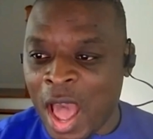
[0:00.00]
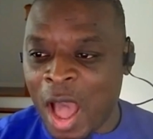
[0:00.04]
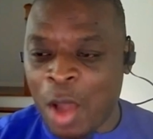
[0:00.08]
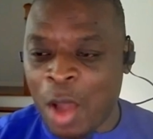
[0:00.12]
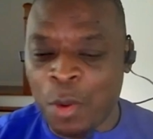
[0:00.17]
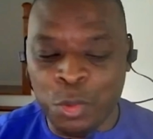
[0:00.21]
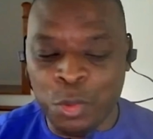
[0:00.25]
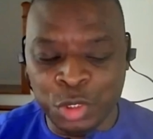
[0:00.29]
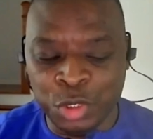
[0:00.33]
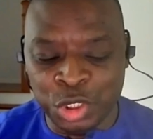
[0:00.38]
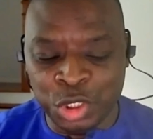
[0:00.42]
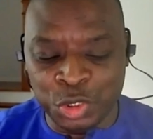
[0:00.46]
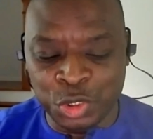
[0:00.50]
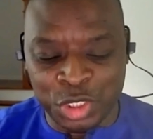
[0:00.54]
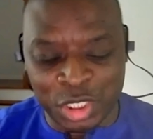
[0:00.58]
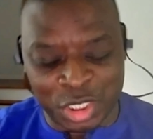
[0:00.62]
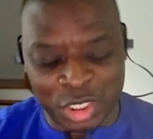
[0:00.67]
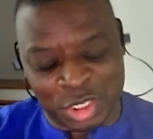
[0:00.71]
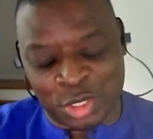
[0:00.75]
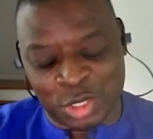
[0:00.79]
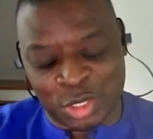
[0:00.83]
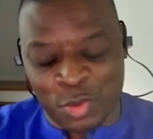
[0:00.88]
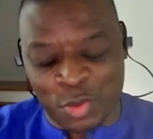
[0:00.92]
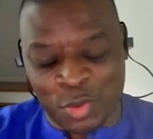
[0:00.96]
how would you
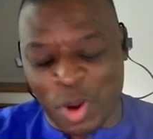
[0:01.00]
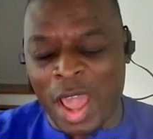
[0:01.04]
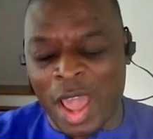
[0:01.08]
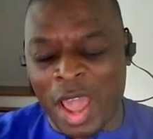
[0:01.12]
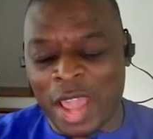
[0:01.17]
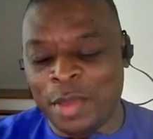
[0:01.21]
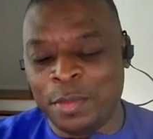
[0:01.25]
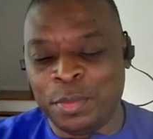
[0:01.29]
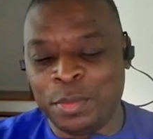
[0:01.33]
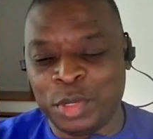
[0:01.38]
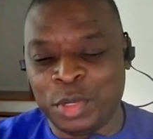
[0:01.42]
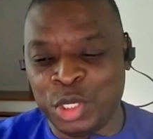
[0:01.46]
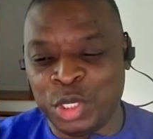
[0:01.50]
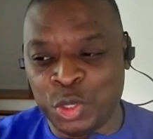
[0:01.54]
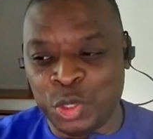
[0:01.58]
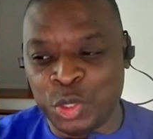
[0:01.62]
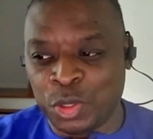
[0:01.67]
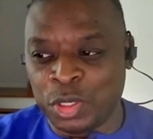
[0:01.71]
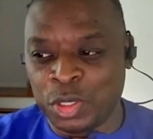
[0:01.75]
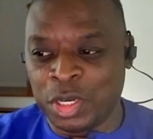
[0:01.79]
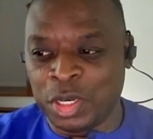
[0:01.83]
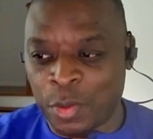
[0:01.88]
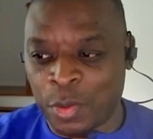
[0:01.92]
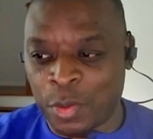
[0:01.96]
describe
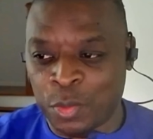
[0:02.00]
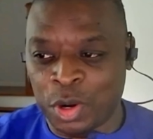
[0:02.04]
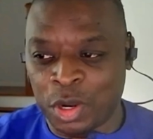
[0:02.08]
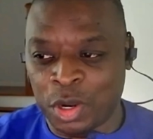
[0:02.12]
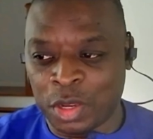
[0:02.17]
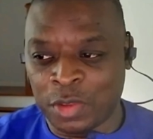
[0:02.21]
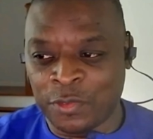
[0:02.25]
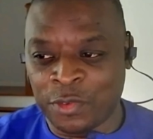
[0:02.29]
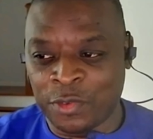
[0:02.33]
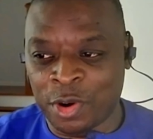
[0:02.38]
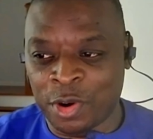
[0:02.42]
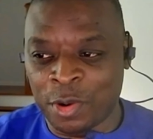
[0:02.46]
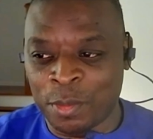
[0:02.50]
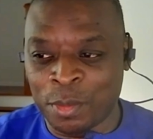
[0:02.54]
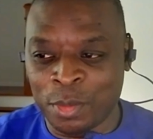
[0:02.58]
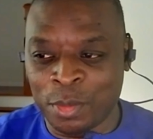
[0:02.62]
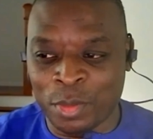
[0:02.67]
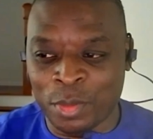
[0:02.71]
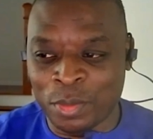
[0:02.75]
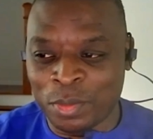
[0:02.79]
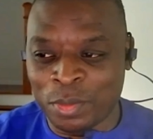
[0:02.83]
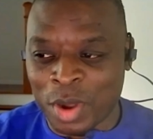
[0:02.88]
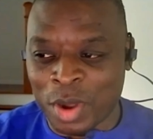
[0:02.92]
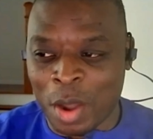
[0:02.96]
neural networks
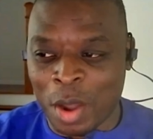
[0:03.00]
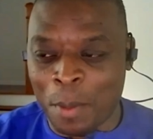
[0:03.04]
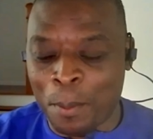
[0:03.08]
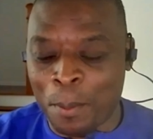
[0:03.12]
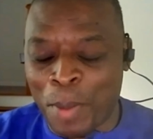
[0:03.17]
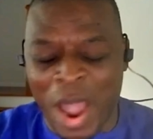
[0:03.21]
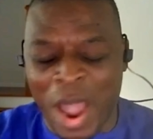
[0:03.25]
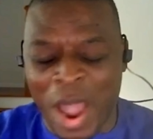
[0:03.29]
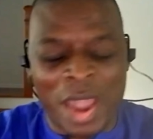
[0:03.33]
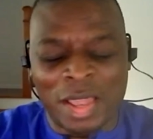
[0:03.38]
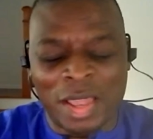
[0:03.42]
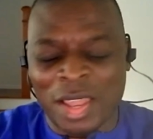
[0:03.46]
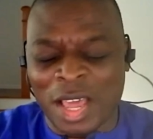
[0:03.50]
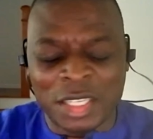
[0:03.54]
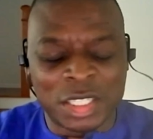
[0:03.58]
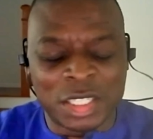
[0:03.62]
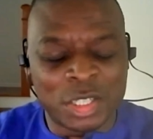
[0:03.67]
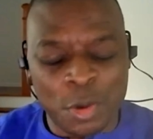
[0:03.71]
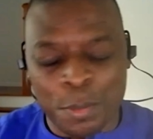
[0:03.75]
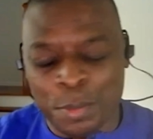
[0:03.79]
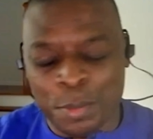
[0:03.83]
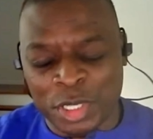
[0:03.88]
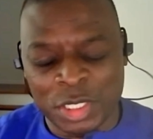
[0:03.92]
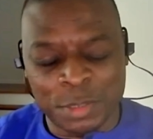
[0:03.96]
from a
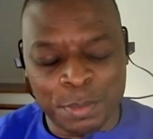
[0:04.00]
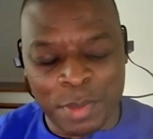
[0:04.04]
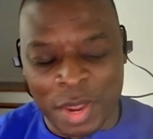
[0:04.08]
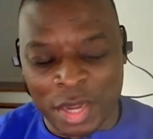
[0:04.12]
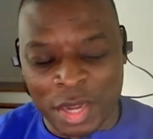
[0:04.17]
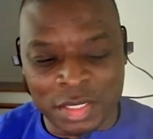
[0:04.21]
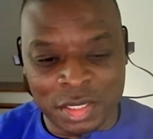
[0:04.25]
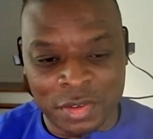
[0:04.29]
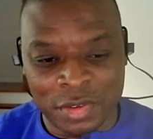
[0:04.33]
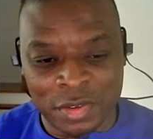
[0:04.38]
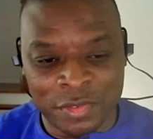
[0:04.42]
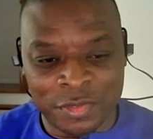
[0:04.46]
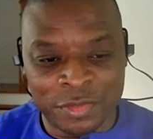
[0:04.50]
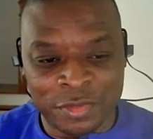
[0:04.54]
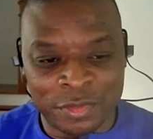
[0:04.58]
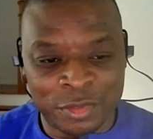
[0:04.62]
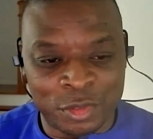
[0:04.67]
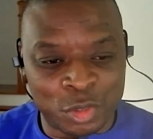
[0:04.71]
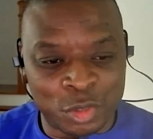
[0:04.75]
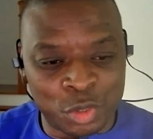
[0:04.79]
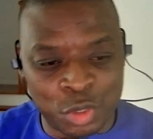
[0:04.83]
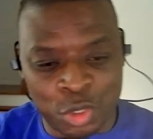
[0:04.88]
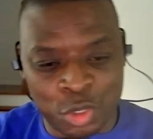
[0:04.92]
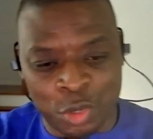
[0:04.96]
biological perspective
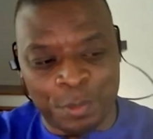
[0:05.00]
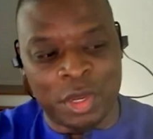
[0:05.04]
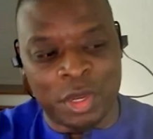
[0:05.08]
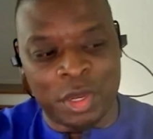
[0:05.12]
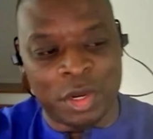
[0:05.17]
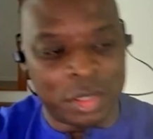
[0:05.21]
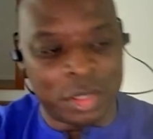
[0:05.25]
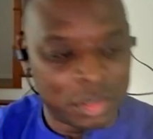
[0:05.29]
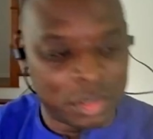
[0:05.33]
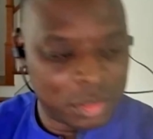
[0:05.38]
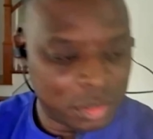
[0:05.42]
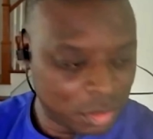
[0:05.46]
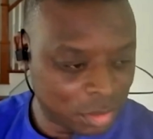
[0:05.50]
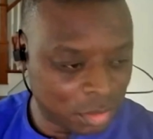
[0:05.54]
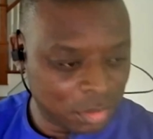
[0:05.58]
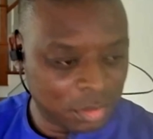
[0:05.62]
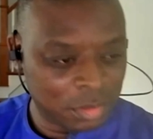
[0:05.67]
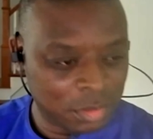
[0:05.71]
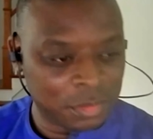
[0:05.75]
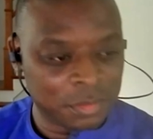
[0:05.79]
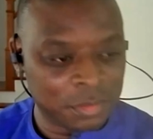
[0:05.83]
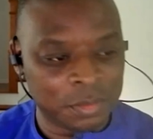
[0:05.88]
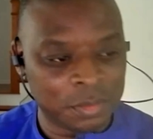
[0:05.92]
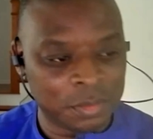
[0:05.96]
to your peers?